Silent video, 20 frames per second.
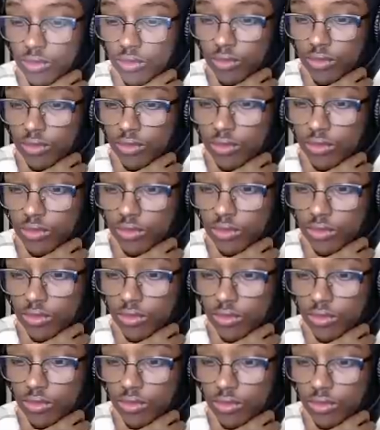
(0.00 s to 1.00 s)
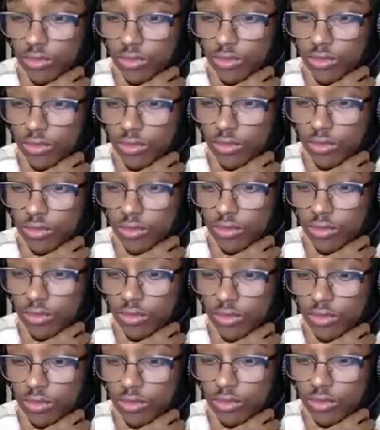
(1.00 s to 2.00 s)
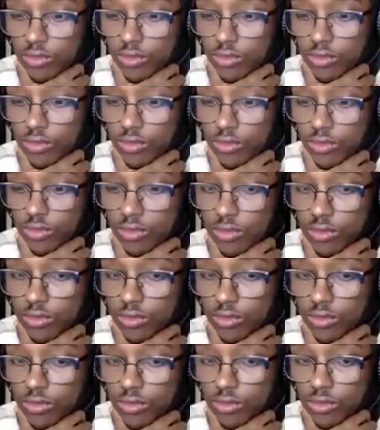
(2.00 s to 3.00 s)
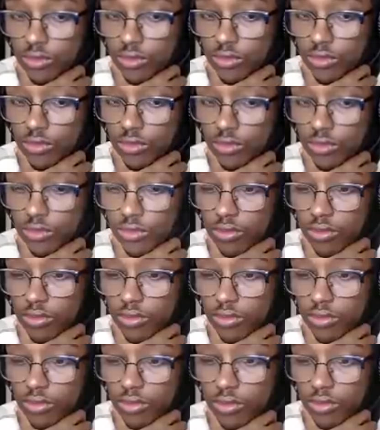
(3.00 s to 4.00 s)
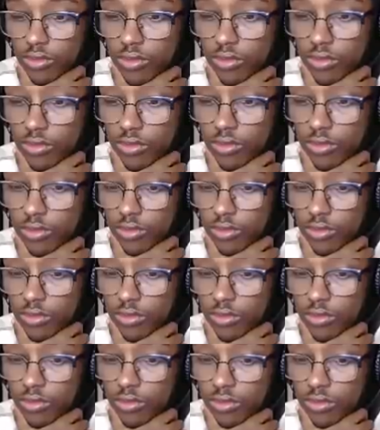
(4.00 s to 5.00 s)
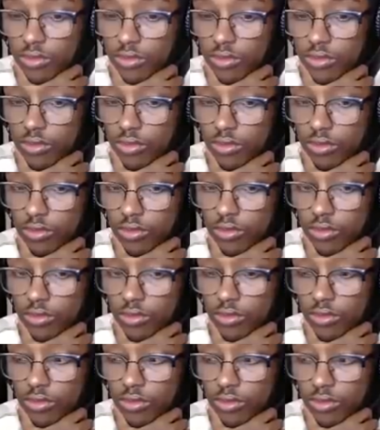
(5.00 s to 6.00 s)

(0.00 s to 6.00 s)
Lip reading: [no speech]